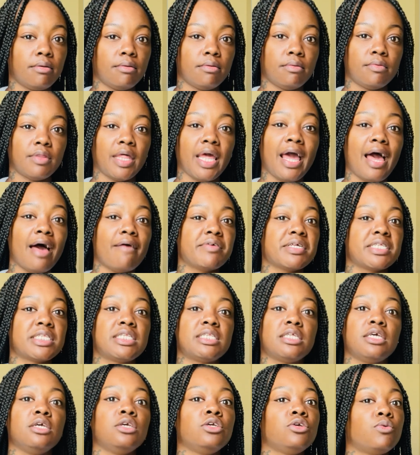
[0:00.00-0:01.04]
They haven't
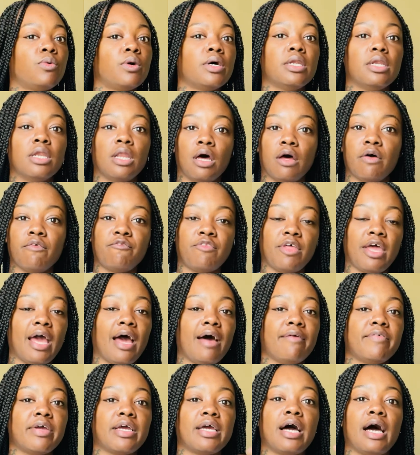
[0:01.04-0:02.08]
seen you enough. They
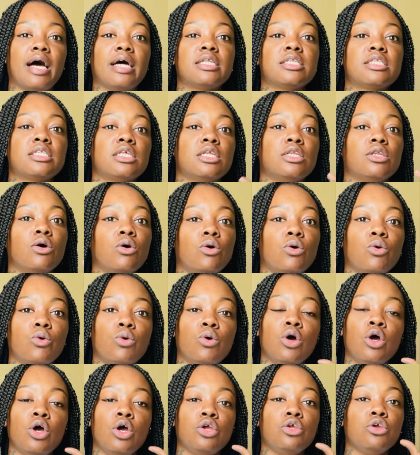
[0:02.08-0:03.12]
haven't gotten to know
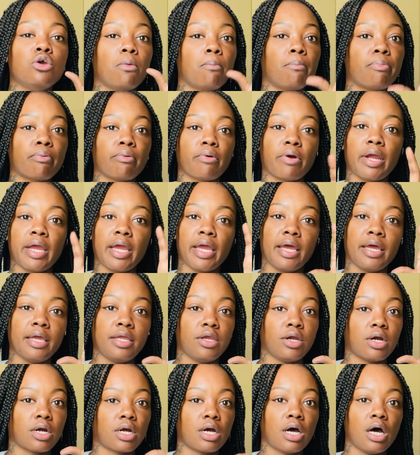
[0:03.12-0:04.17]
your brand,
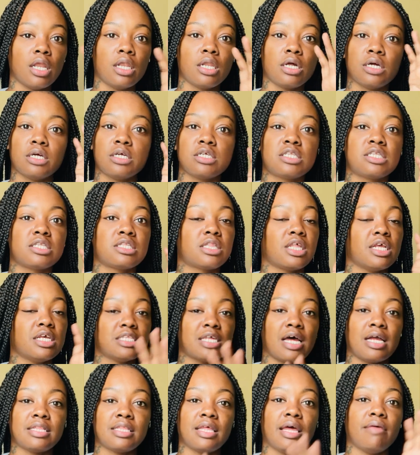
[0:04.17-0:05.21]
your colors, things
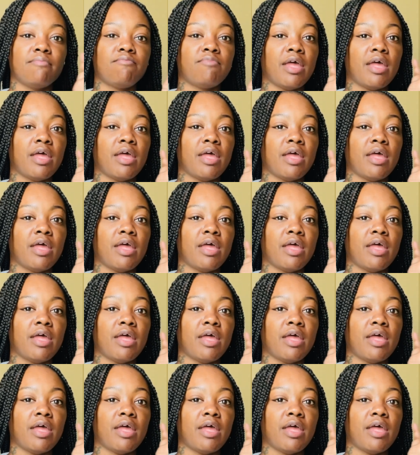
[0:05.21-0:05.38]
like that.